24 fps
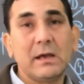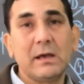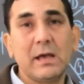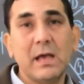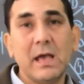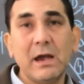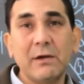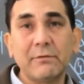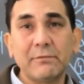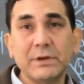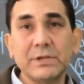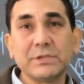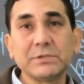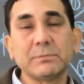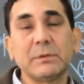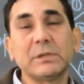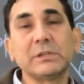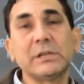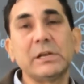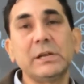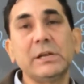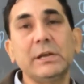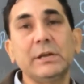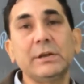average
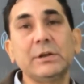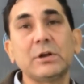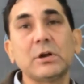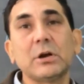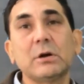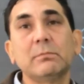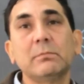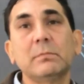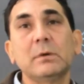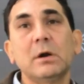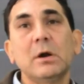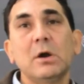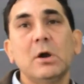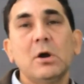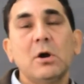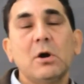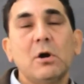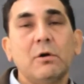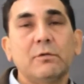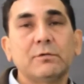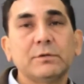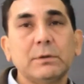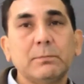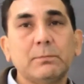monthly income
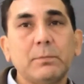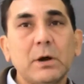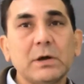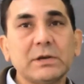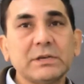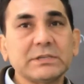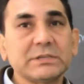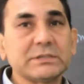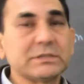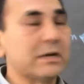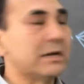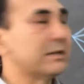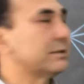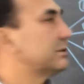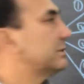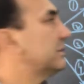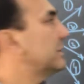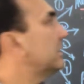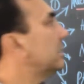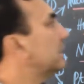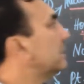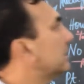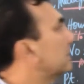of the Pakistan. See,